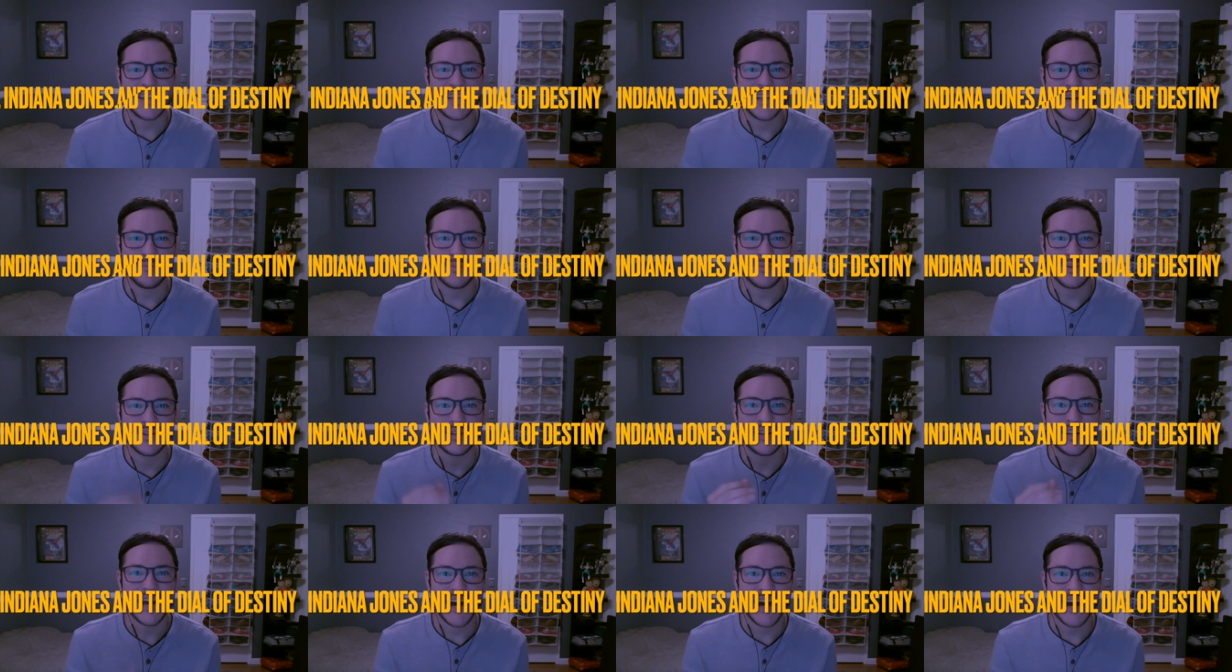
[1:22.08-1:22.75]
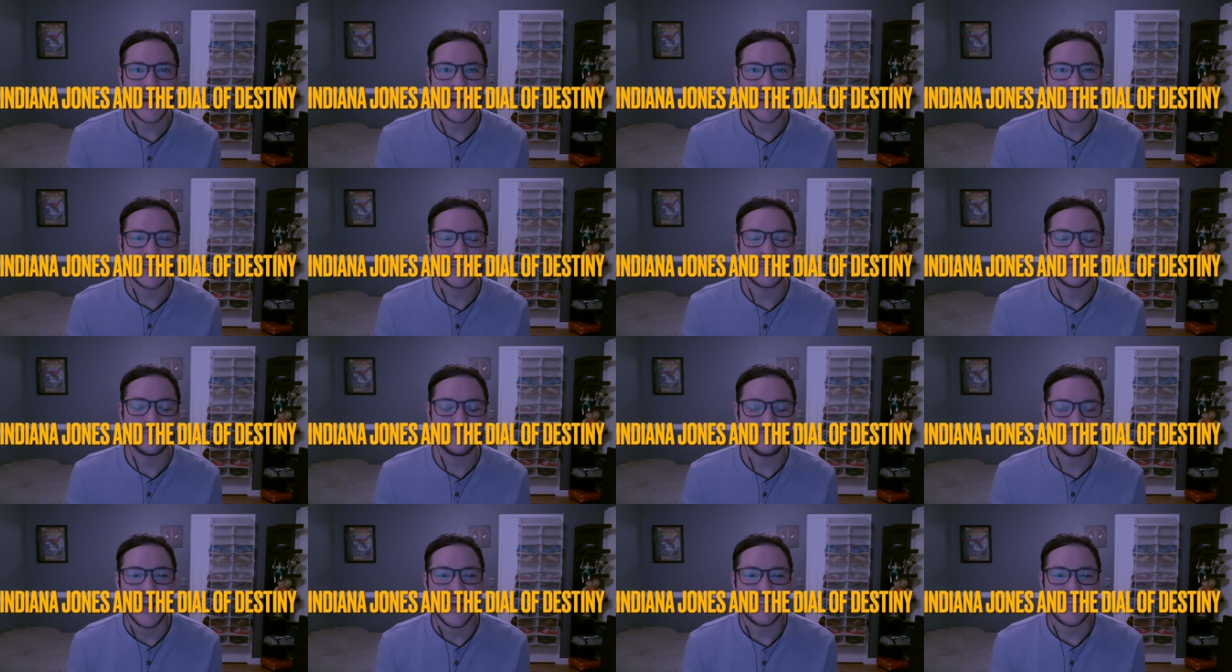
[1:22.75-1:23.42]
number
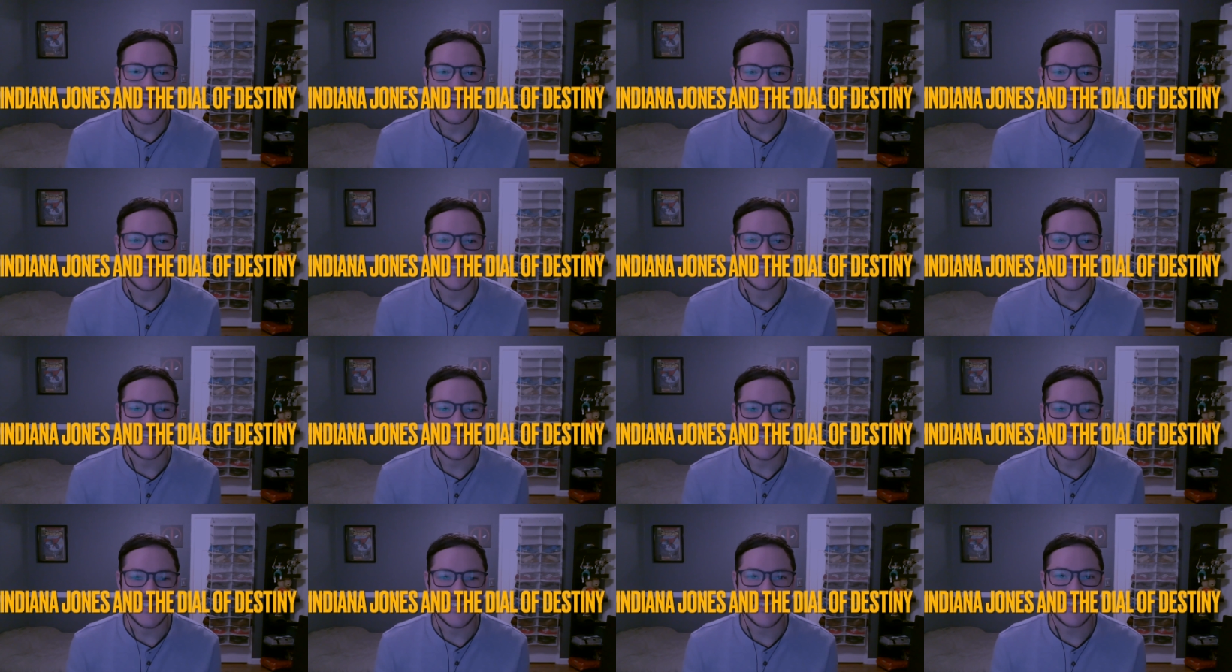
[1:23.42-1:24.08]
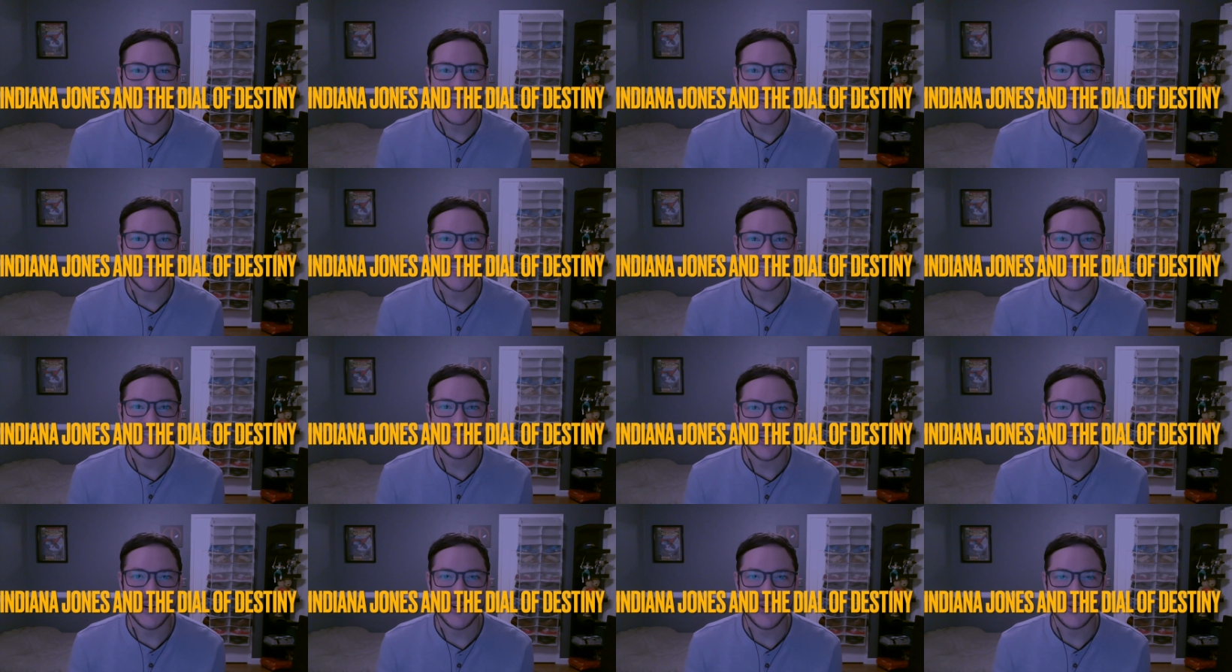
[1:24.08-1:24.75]
nine, and that is Indiana
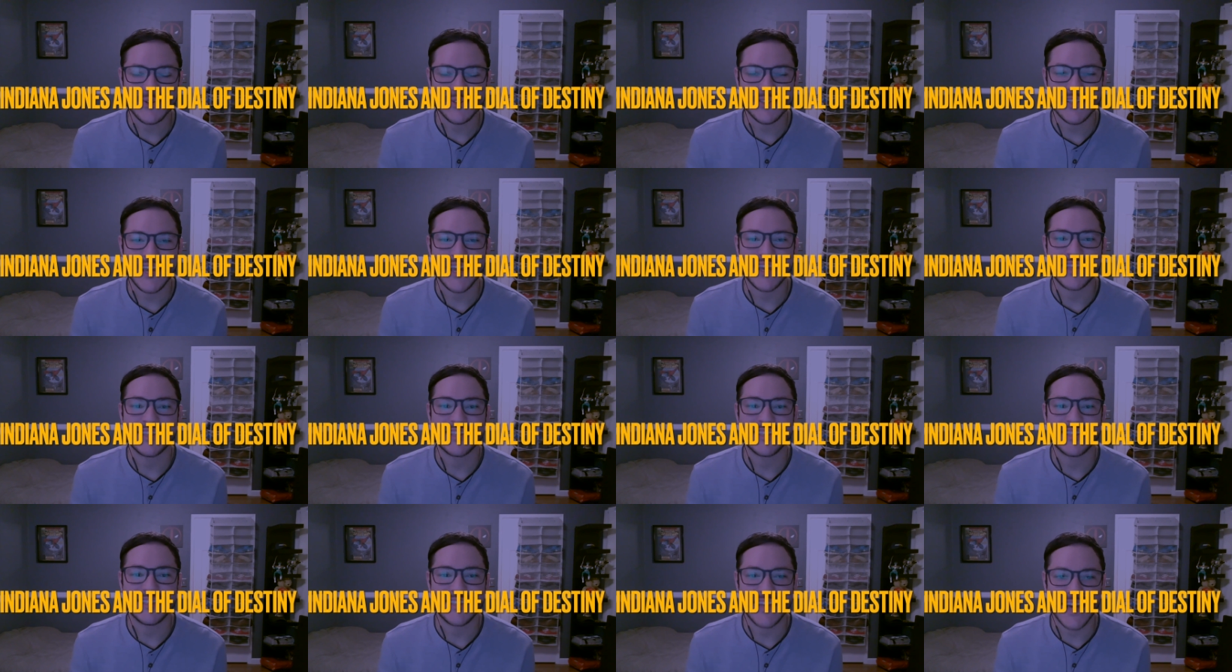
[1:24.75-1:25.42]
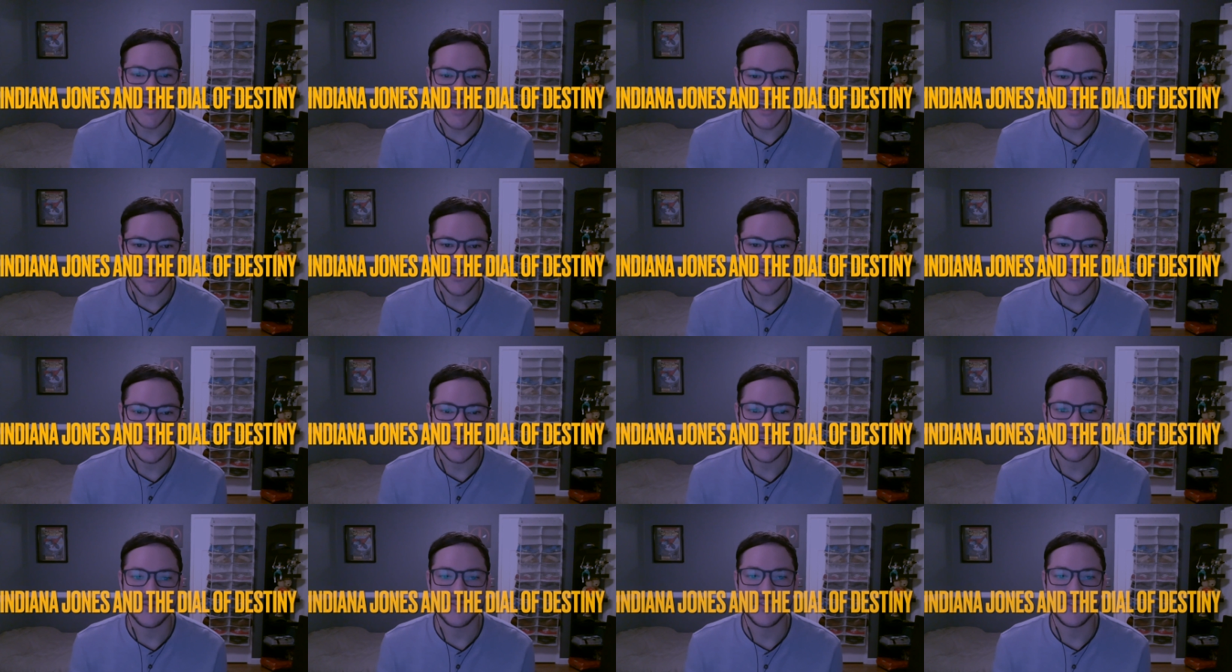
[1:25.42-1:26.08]
Jones and the Dial of